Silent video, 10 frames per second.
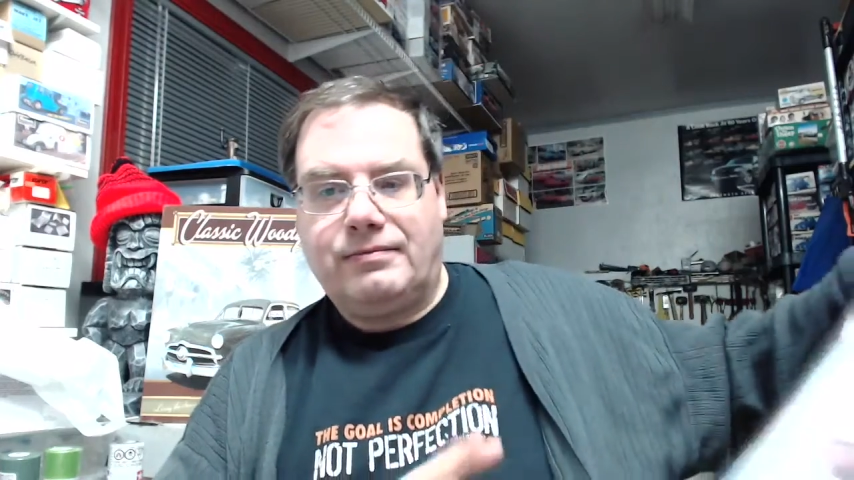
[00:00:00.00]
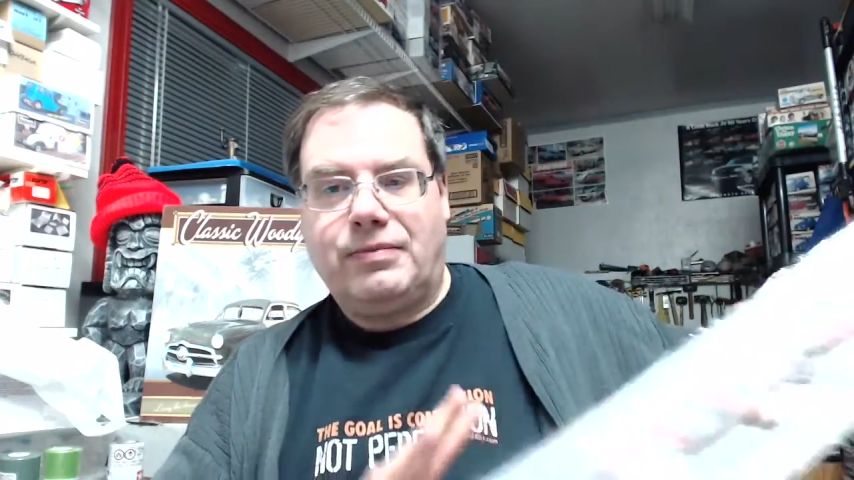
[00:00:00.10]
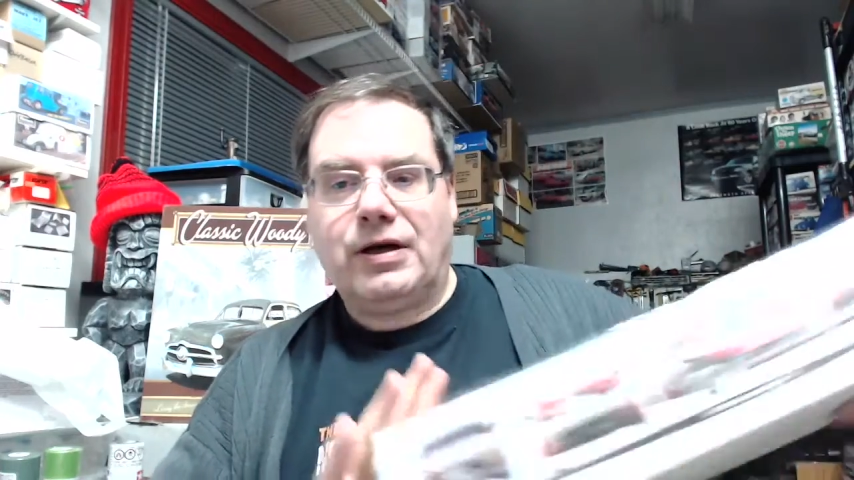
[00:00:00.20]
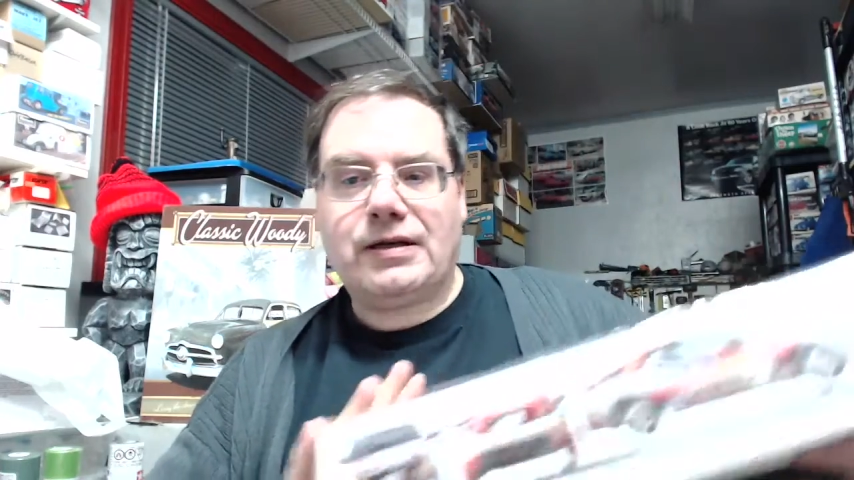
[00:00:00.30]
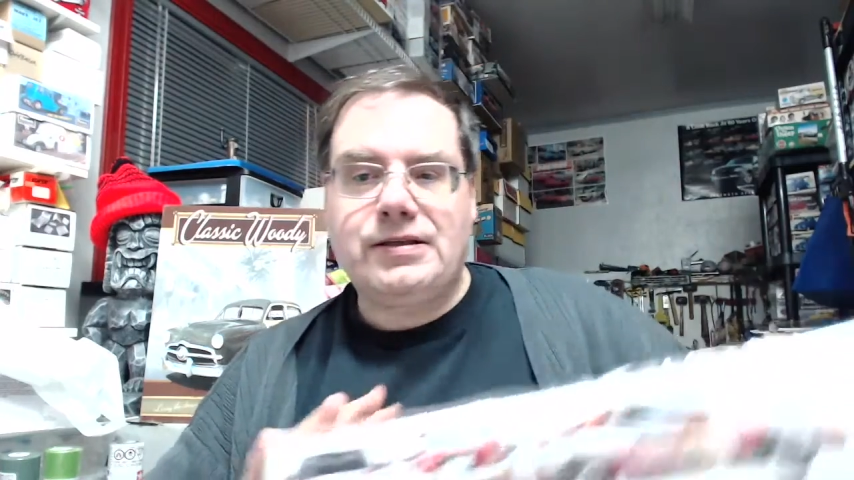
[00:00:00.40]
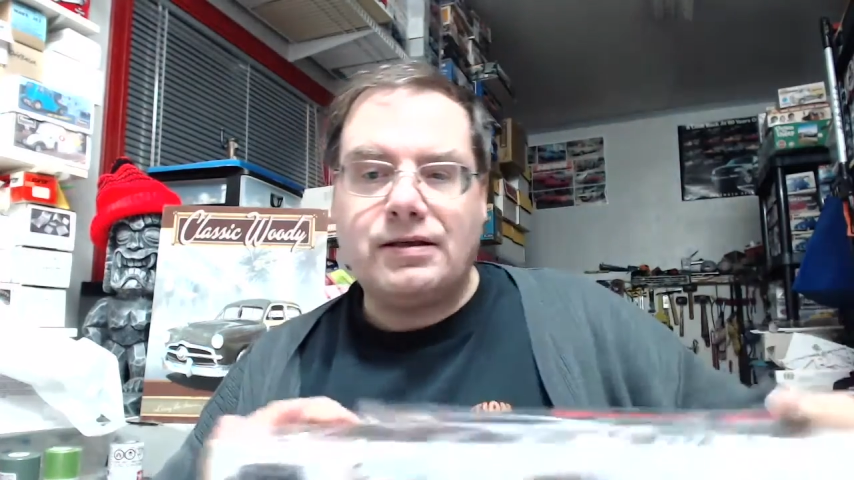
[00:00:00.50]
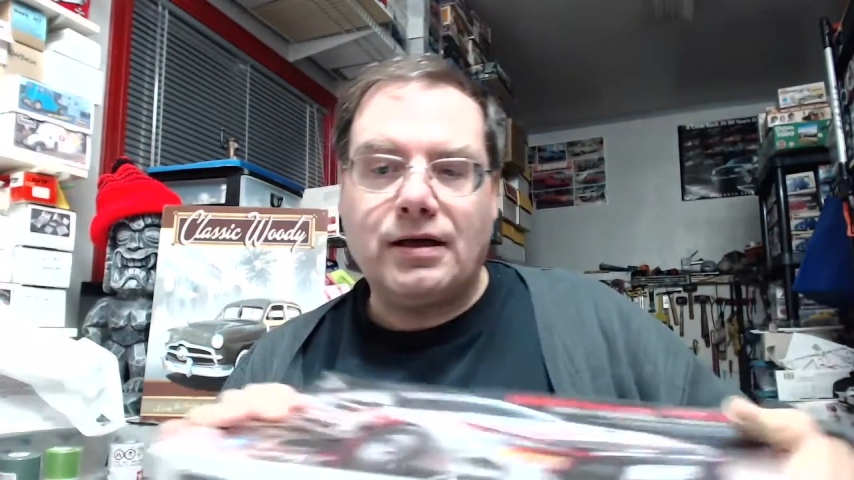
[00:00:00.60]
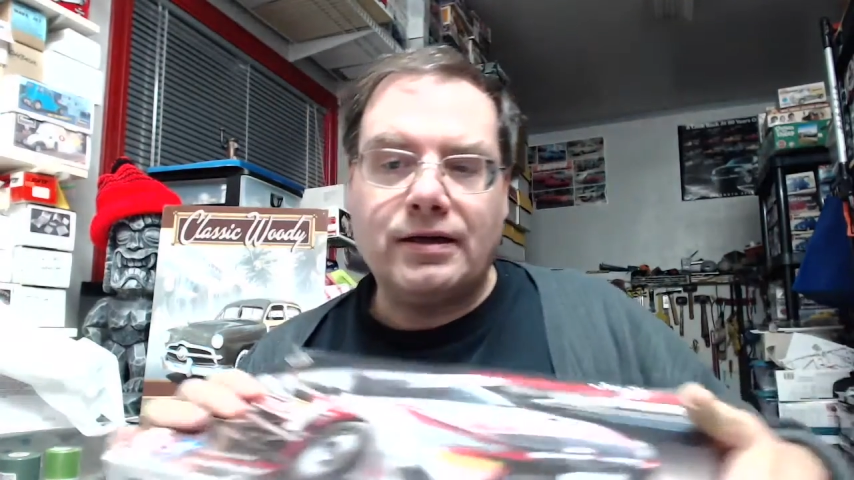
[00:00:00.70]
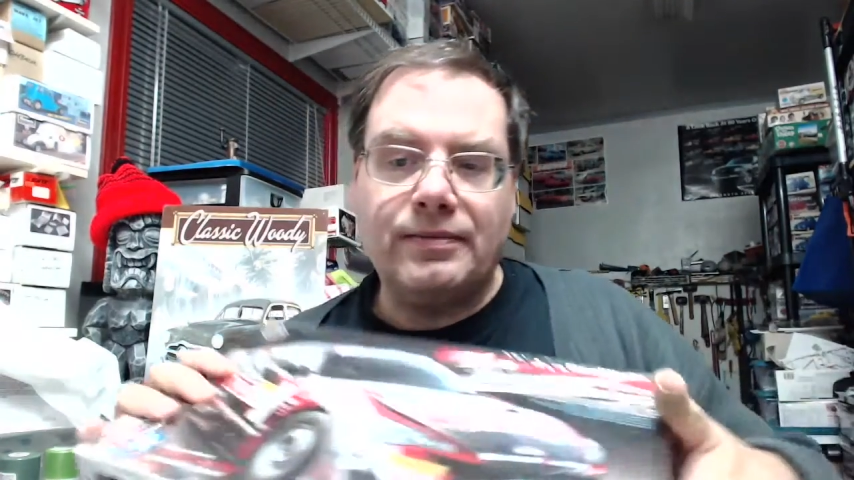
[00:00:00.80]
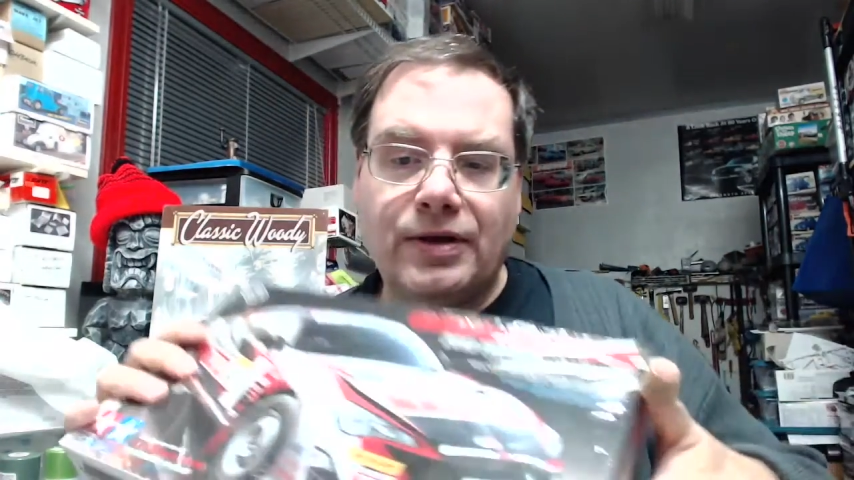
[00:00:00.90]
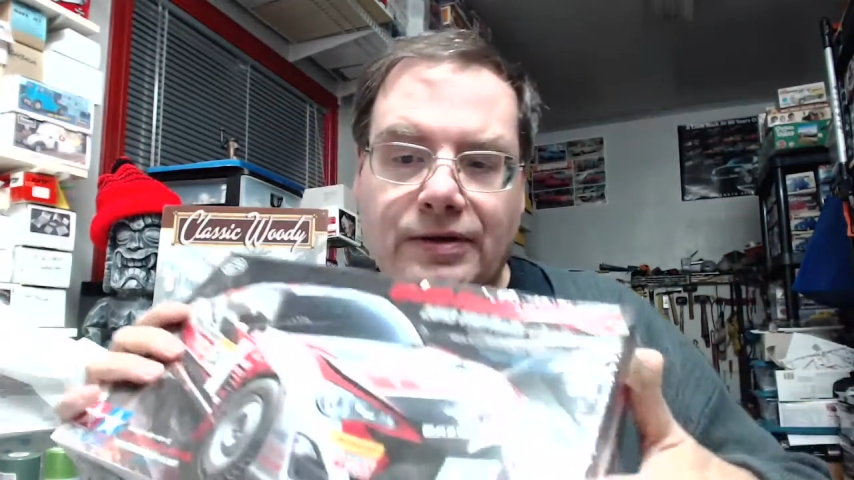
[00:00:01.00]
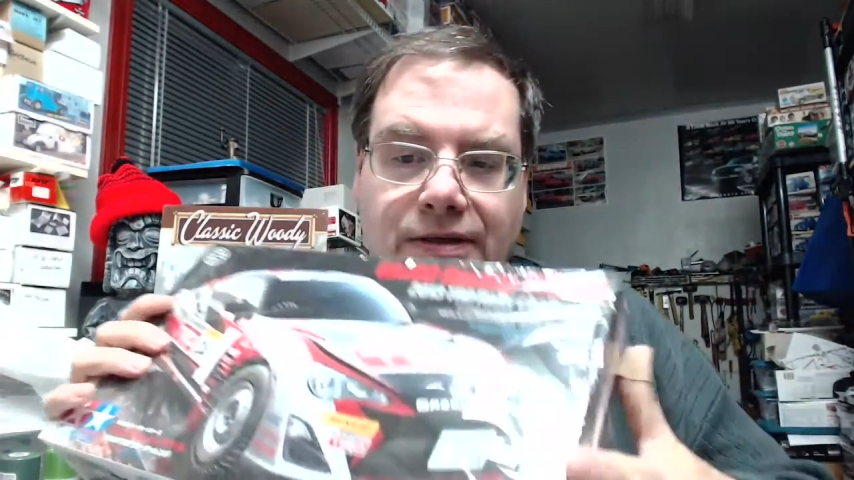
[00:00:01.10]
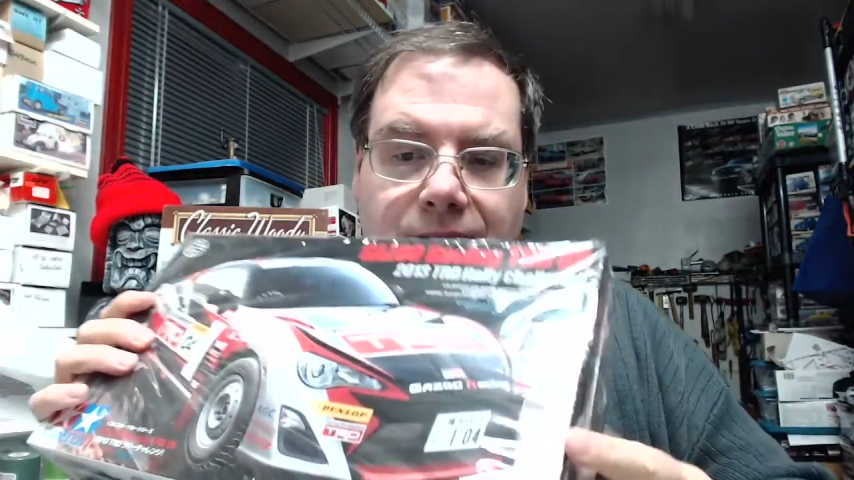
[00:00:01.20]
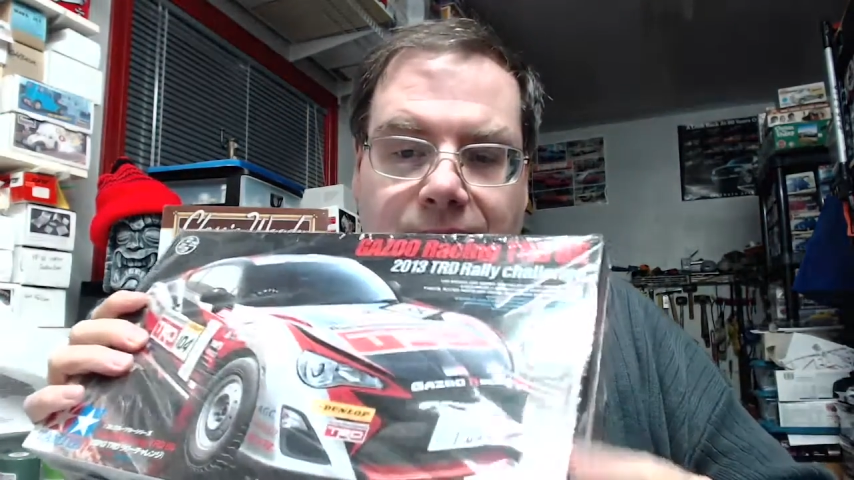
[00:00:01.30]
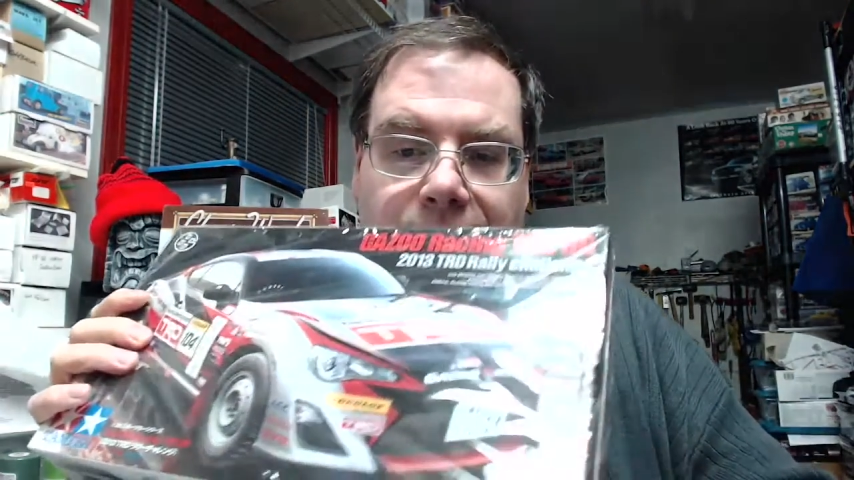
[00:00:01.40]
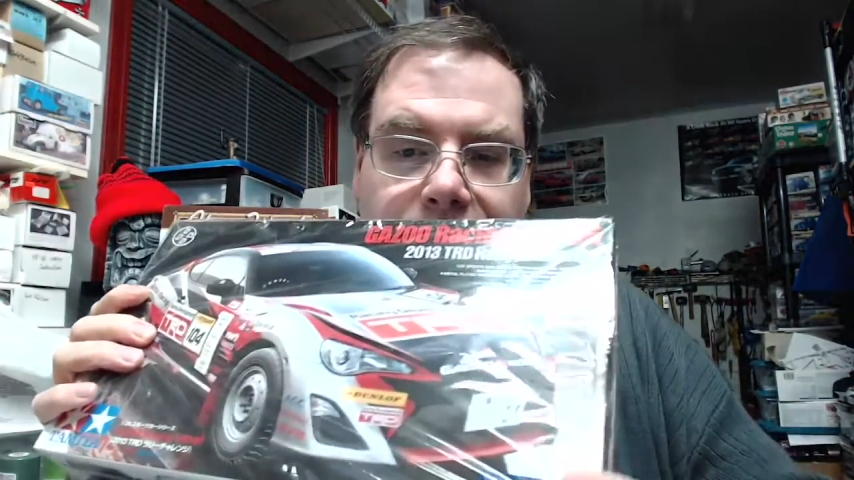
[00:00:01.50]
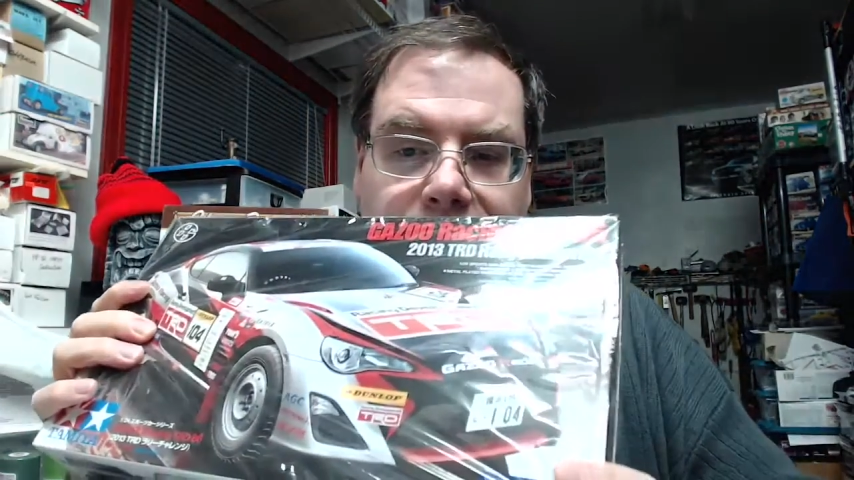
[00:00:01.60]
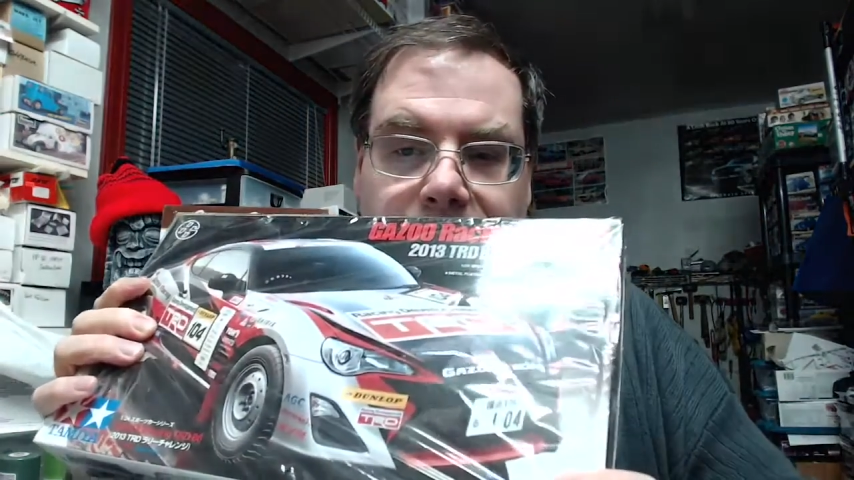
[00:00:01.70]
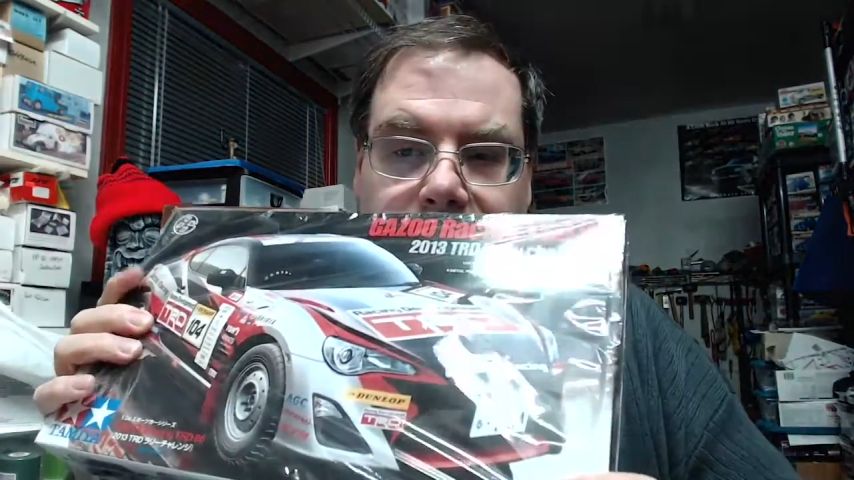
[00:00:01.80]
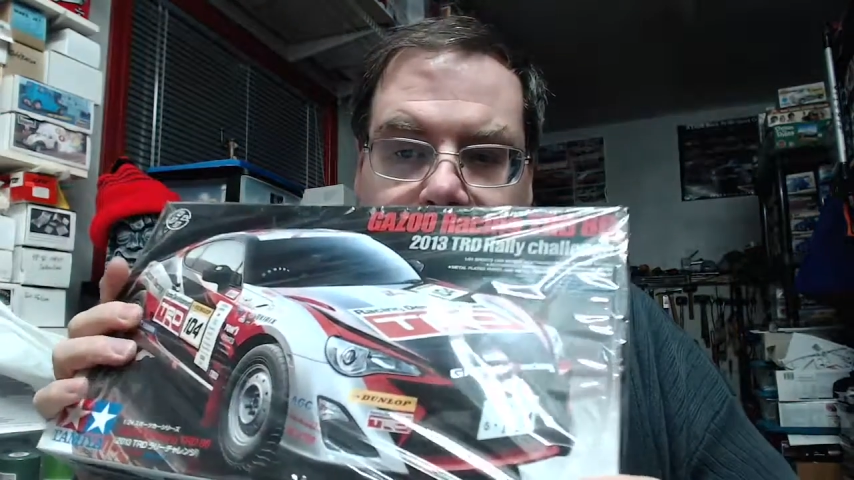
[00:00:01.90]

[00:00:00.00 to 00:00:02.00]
box stock community build